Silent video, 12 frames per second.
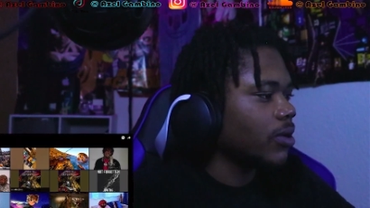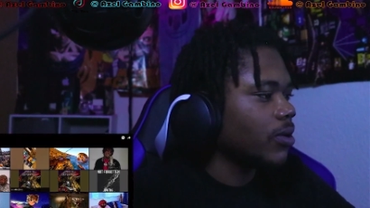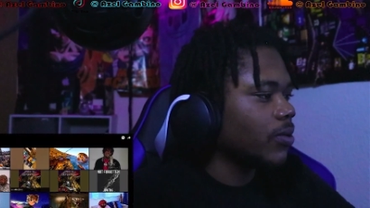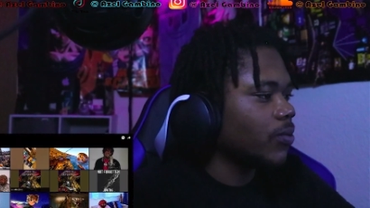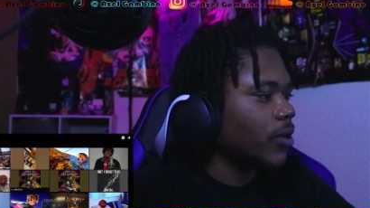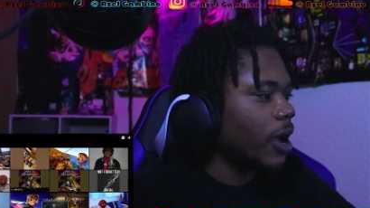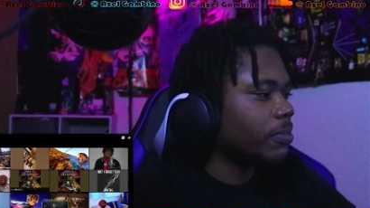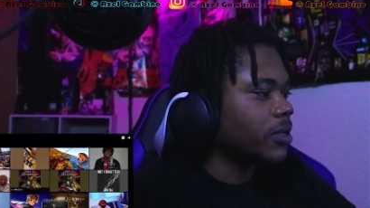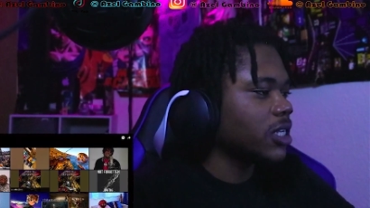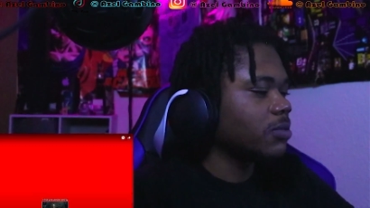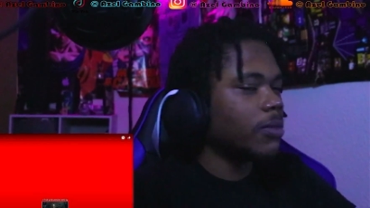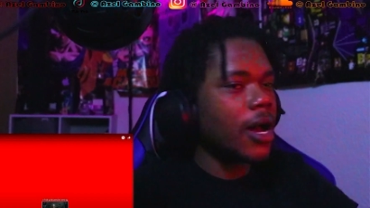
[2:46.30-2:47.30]
wrapped
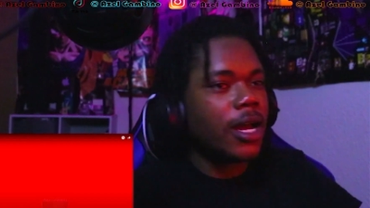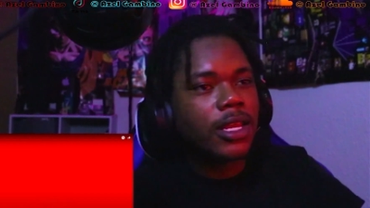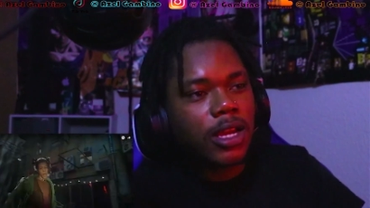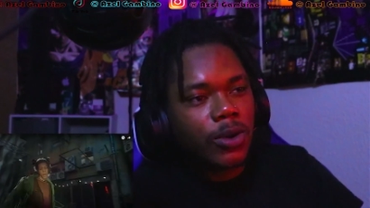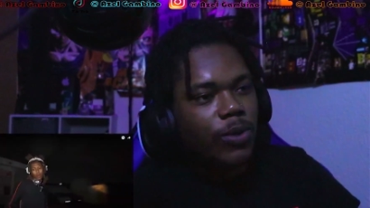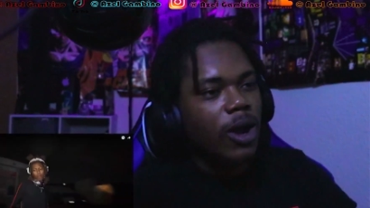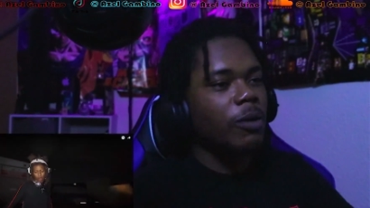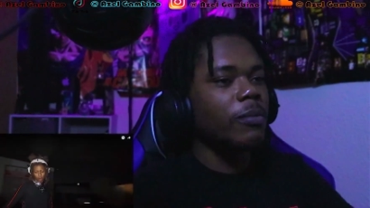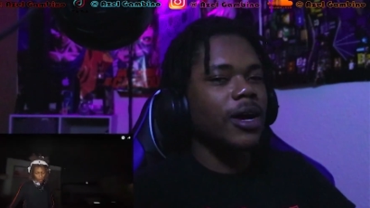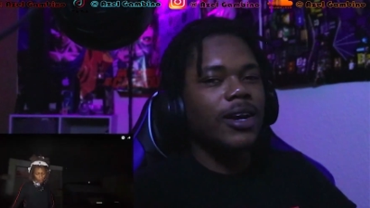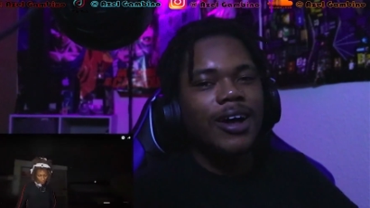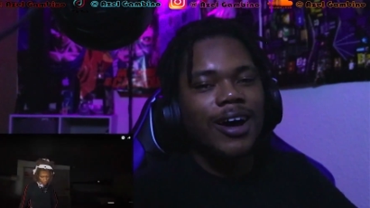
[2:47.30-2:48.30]
his body around
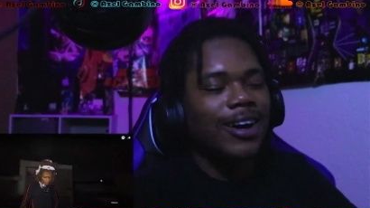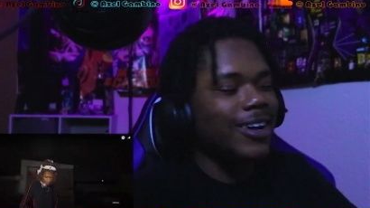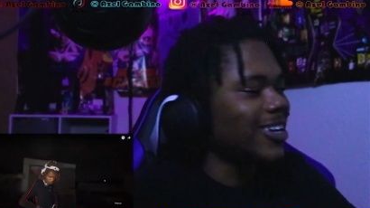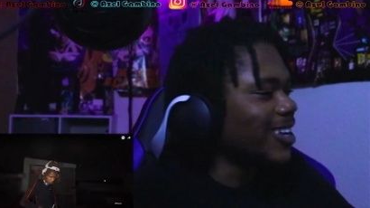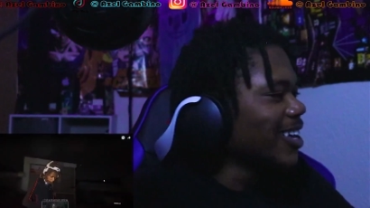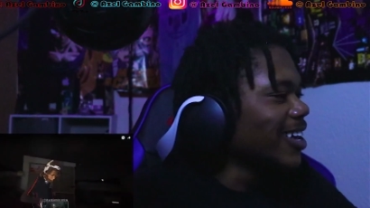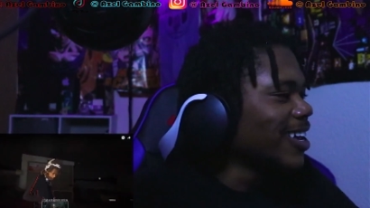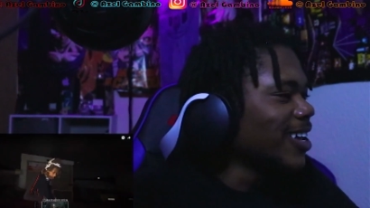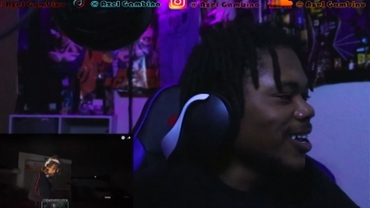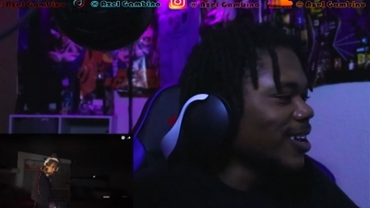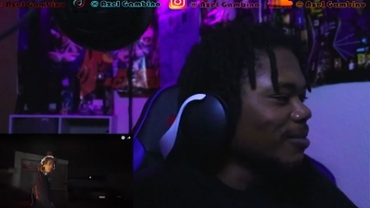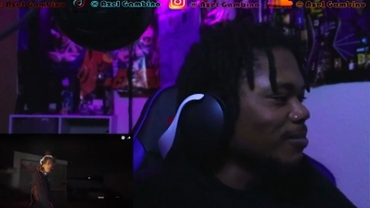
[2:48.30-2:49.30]
my knob.
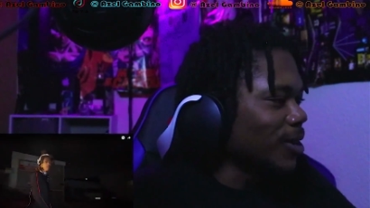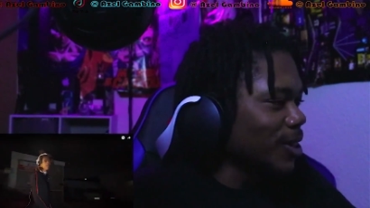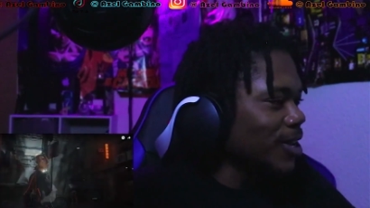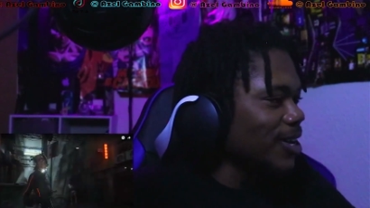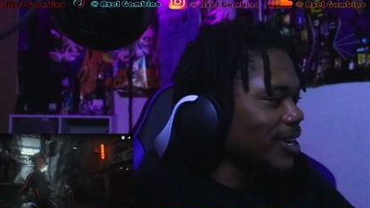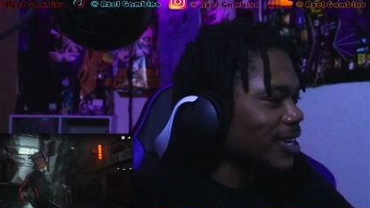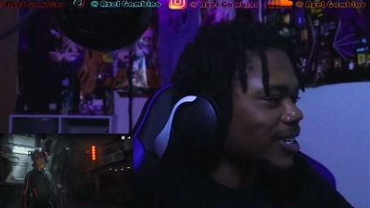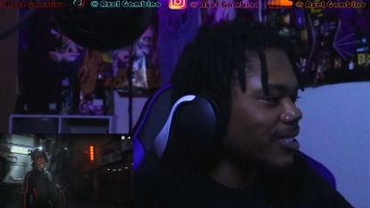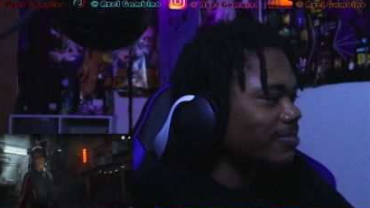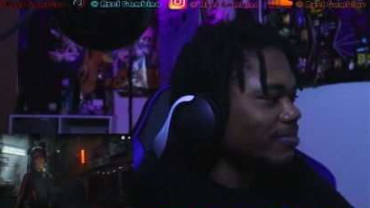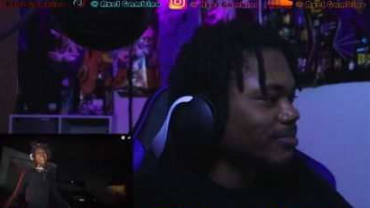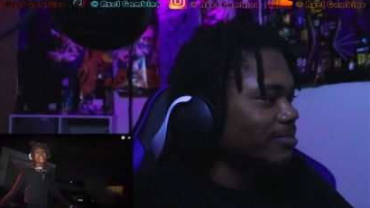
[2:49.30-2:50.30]
but look,
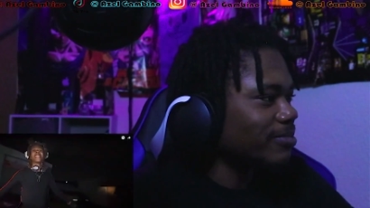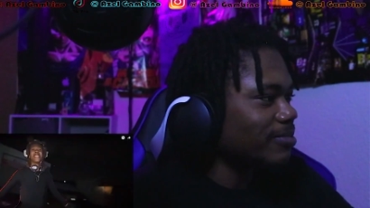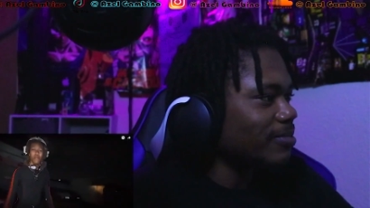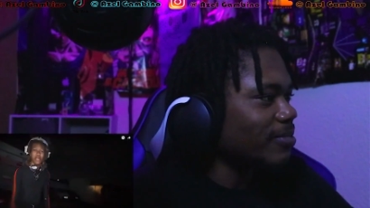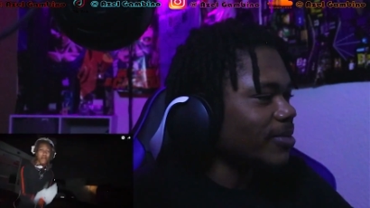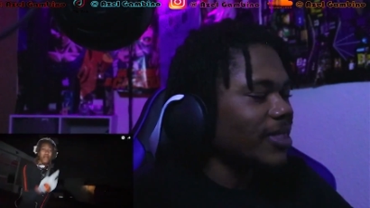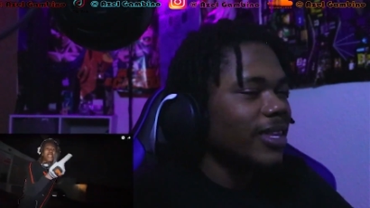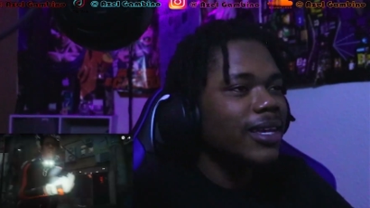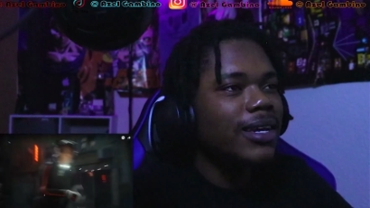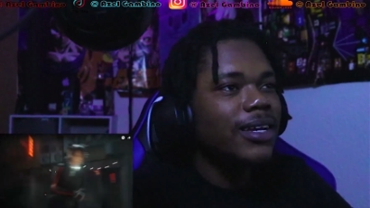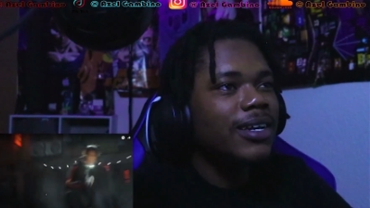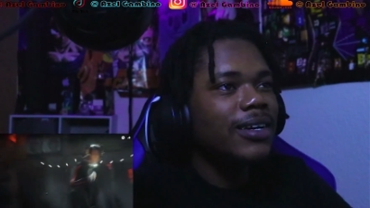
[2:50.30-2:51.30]
I got the CBD, the
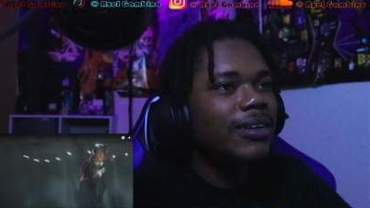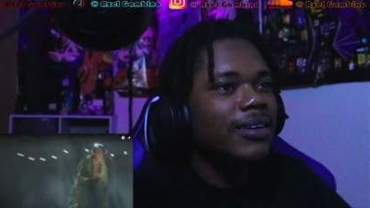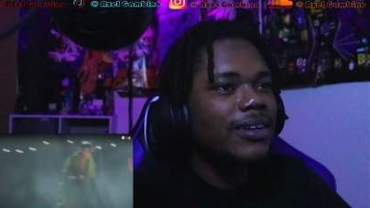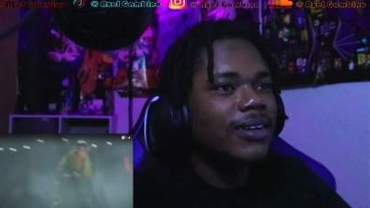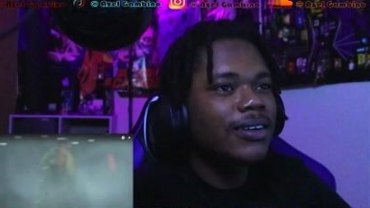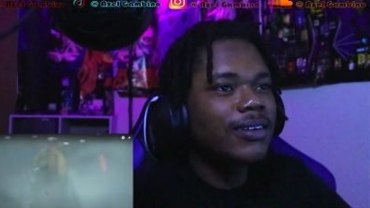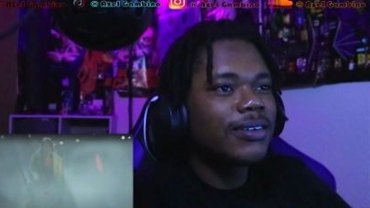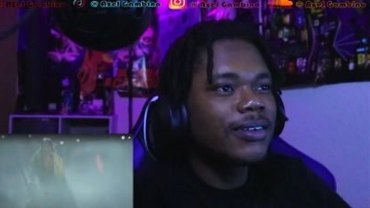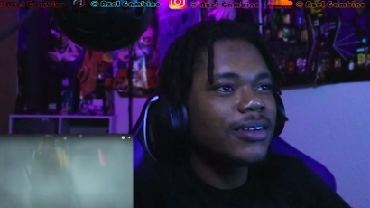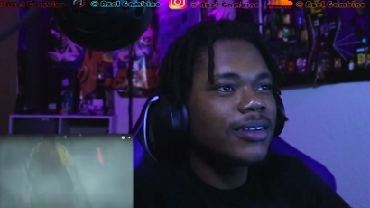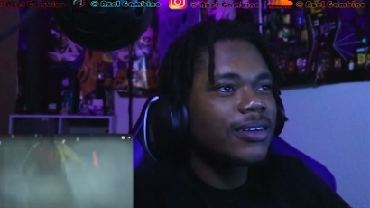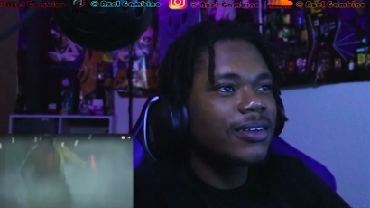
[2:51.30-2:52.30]
CBD, the
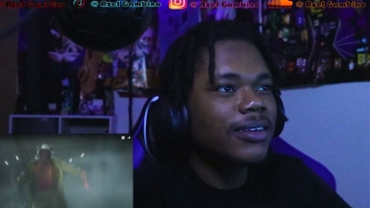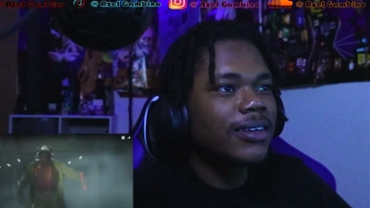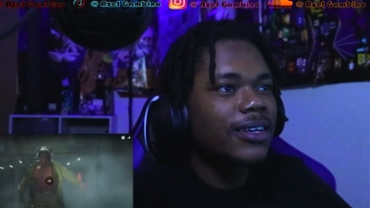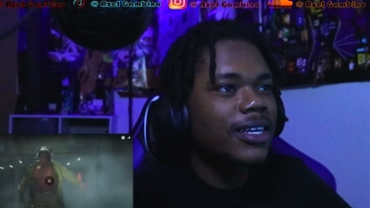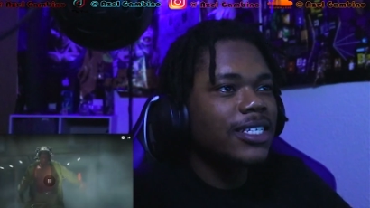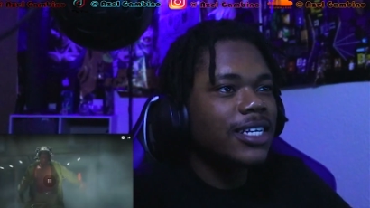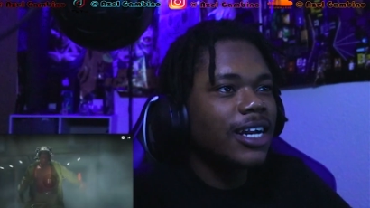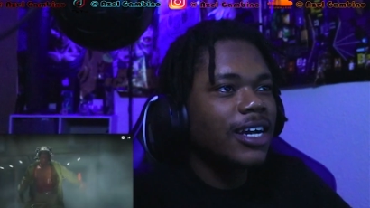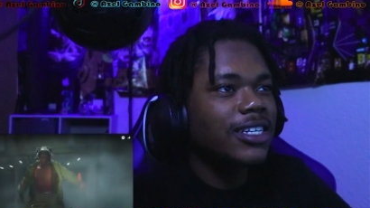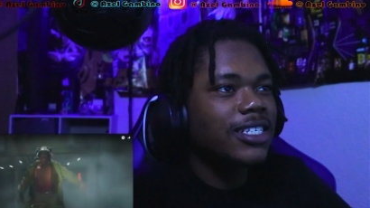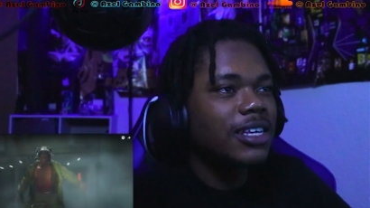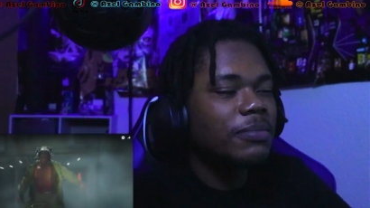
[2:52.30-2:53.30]
CBD, you get the heebie. He said I
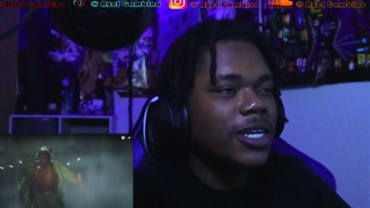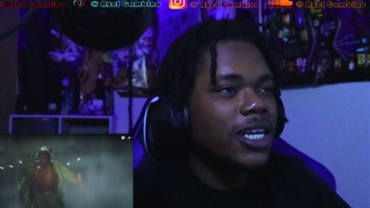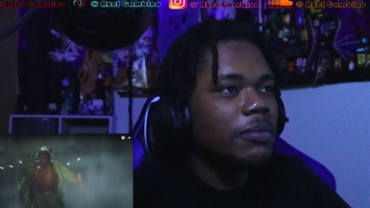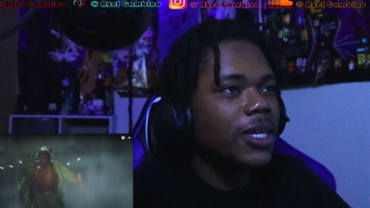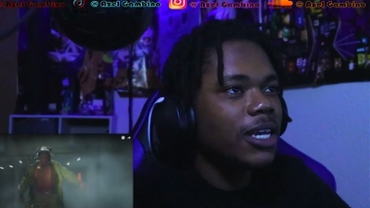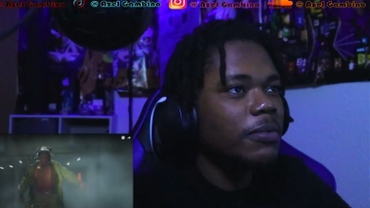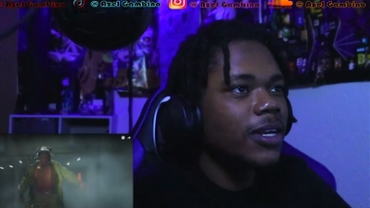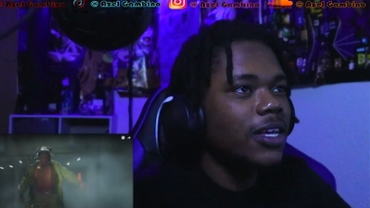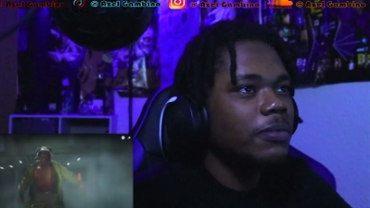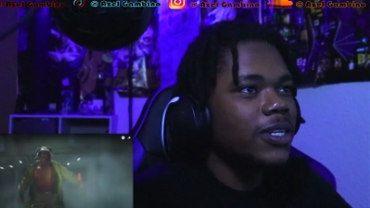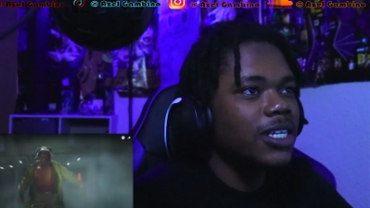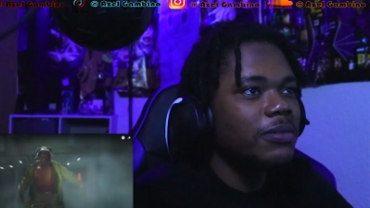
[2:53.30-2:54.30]
got the CBD, the heebie,
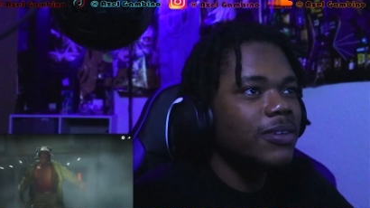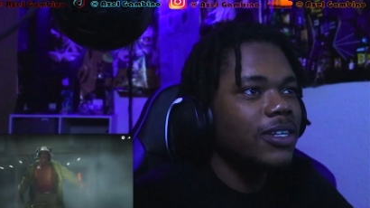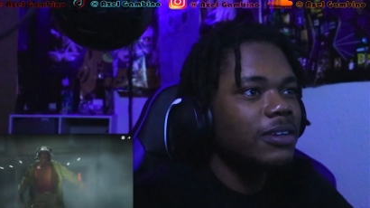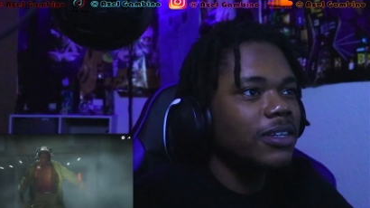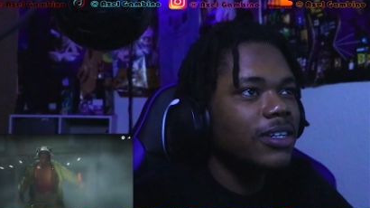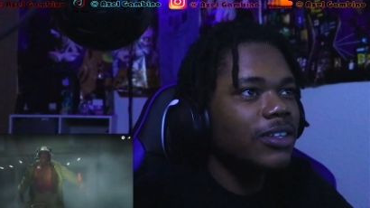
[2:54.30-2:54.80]
heebie.